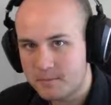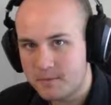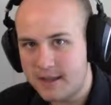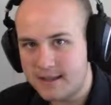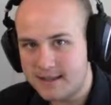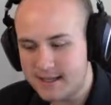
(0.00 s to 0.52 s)

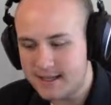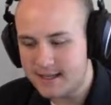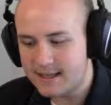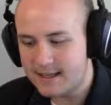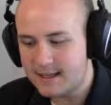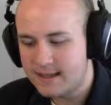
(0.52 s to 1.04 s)
then
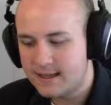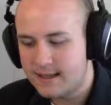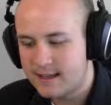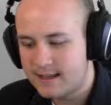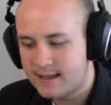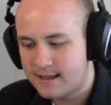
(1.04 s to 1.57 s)
D
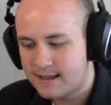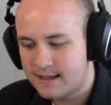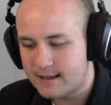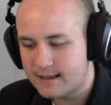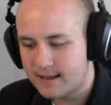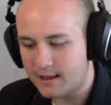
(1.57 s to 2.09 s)

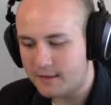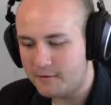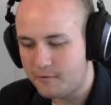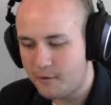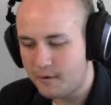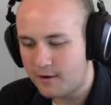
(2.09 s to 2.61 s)
is likely
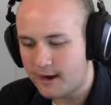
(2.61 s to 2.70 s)
4.